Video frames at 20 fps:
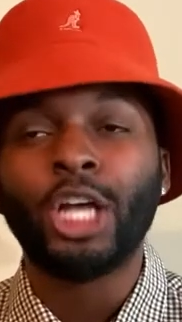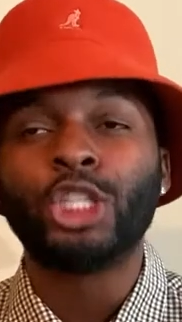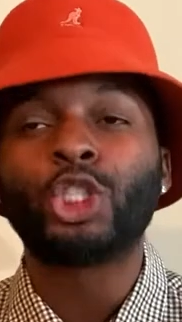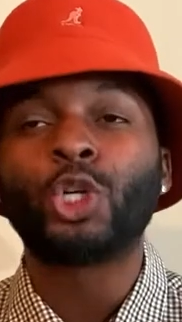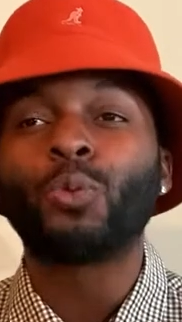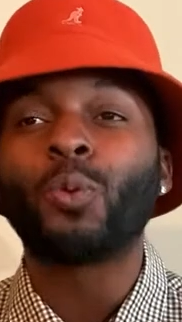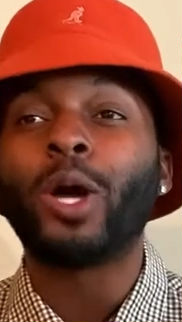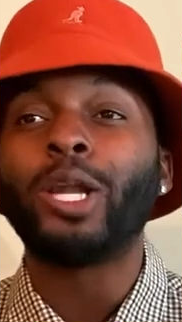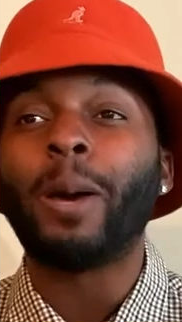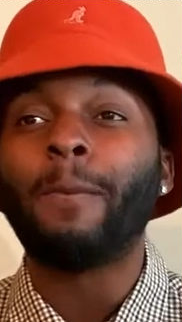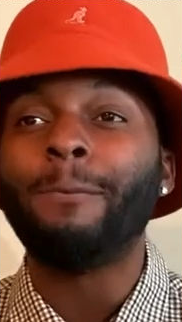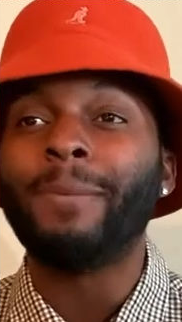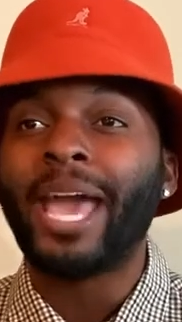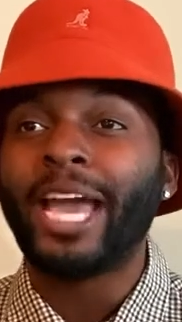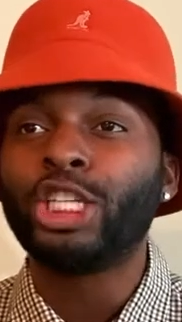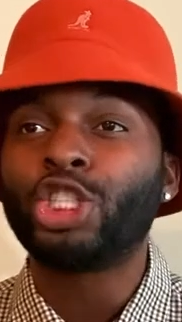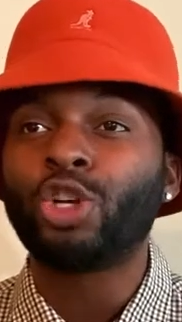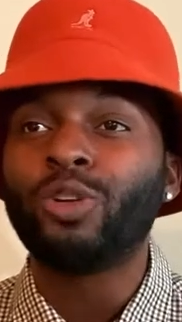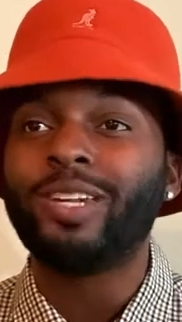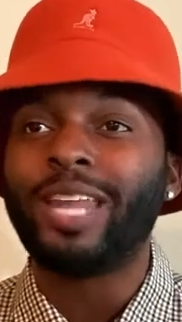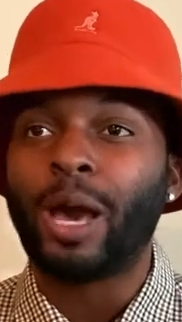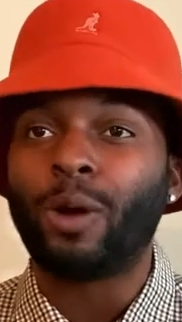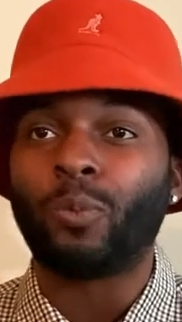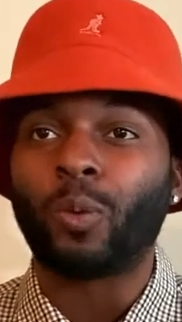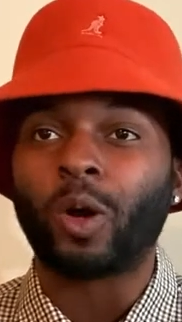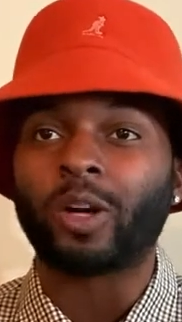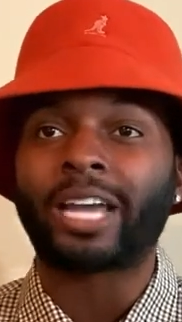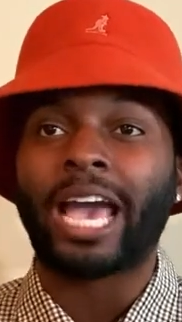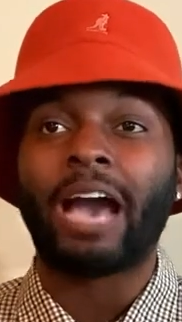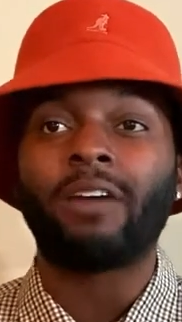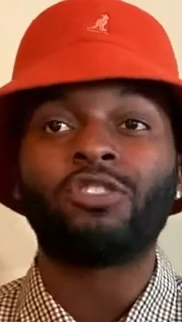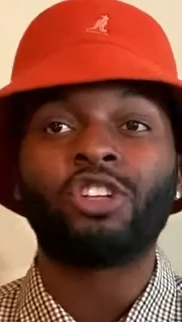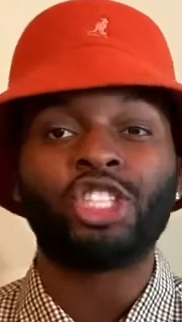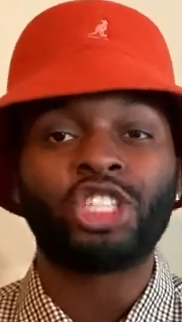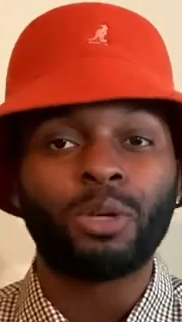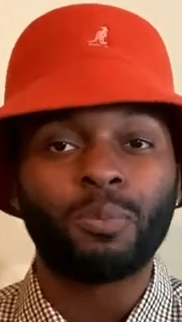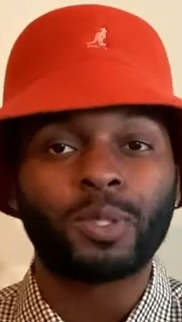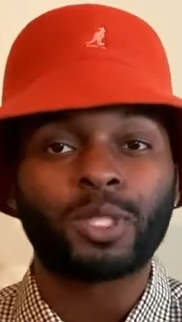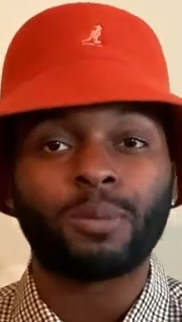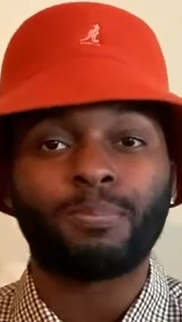to run a major network after she
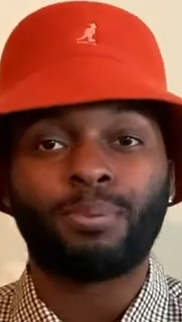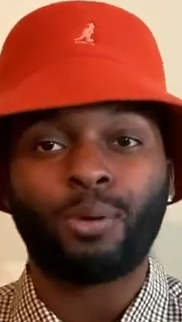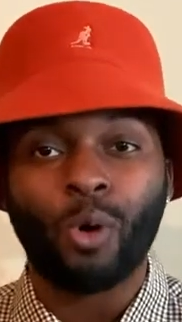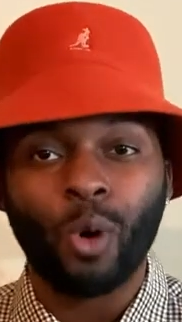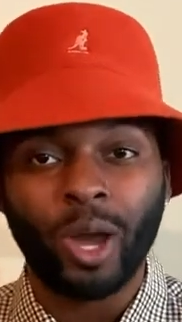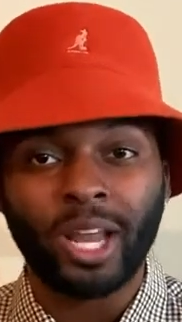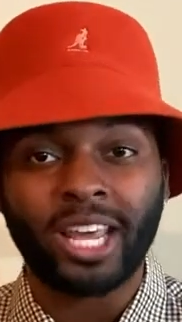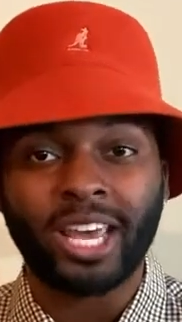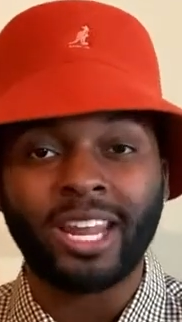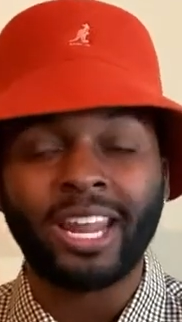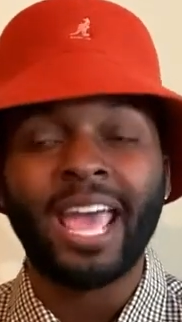was appointed